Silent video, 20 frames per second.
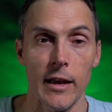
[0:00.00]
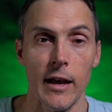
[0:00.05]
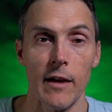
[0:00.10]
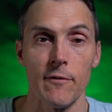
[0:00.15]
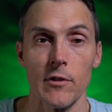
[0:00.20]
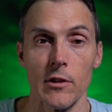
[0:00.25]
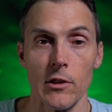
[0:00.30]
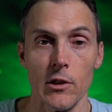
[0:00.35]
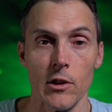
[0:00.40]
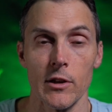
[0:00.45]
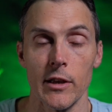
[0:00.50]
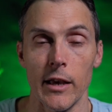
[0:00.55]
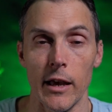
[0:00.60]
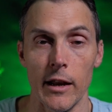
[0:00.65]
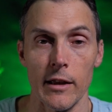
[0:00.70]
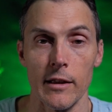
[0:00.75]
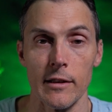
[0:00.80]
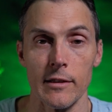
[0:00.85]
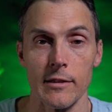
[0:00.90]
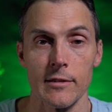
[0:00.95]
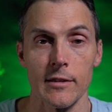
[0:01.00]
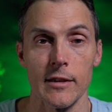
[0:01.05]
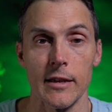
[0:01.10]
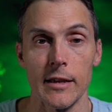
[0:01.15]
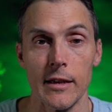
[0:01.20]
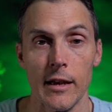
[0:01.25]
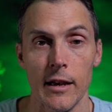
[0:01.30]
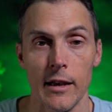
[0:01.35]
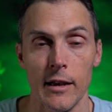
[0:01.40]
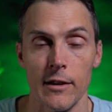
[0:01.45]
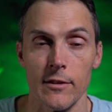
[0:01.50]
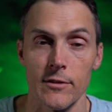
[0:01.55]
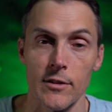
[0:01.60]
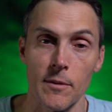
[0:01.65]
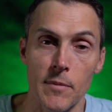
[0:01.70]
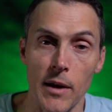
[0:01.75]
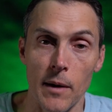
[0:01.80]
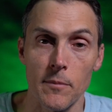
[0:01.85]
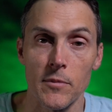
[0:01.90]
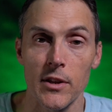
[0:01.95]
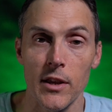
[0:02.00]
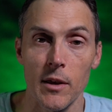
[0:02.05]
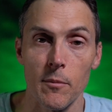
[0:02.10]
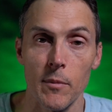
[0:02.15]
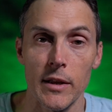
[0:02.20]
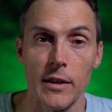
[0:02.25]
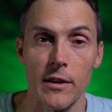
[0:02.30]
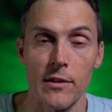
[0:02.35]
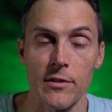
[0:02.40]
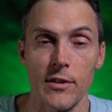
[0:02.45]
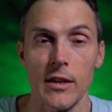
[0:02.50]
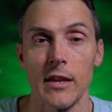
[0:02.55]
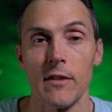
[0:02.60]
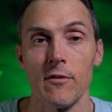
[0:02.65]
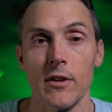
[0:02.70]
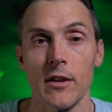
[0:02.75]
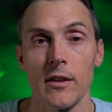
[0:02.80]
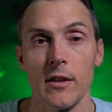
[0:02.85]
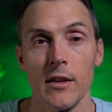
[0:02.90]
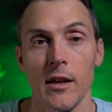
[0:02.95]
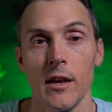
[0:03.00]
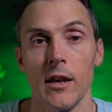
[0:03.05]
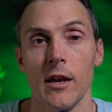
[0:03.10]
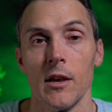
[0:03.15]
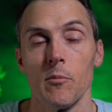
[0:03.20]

of have to look at it and see. Sometimes it can be deceiving